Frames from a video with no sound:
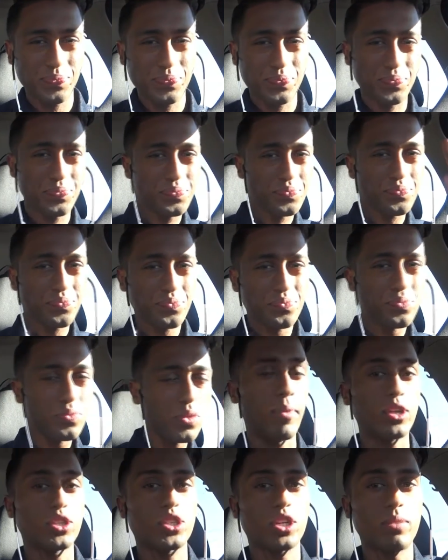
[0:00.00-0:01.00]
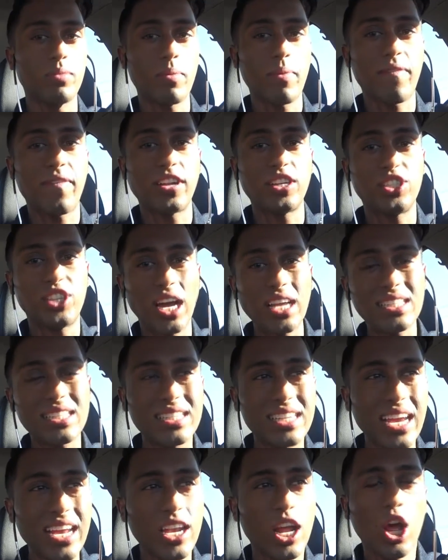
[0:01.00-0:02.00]
I'm also gonna meet my friend
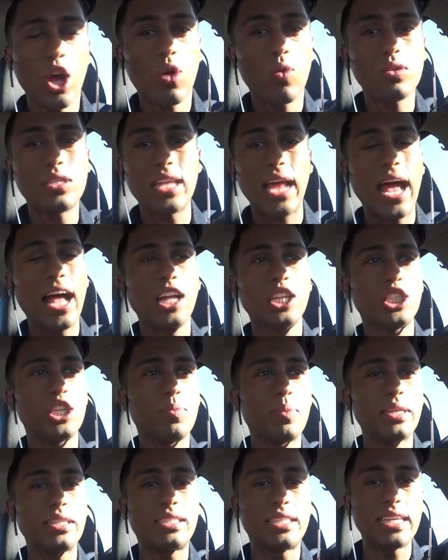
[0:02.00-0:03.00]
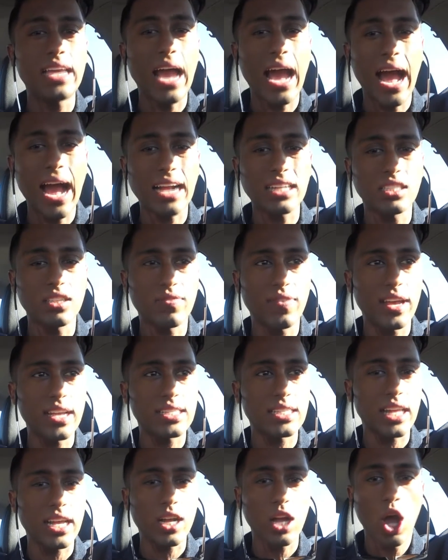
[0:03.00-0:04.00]
Justin, who's an LGBT
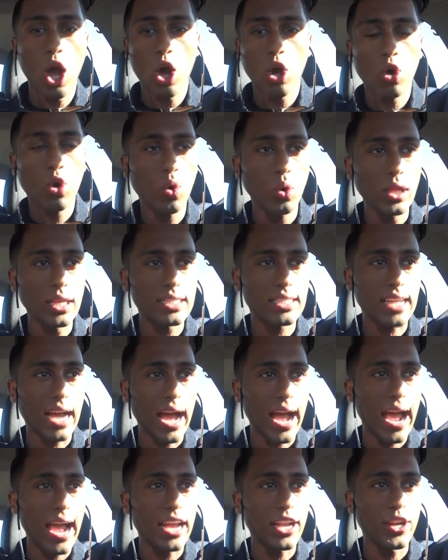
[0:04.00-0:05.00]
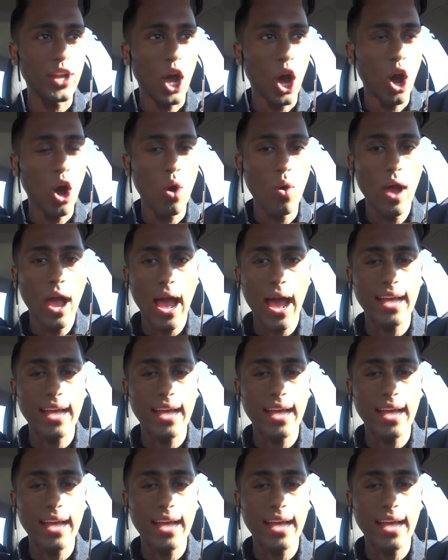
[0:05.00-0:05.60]
activist, like coolest guy I know,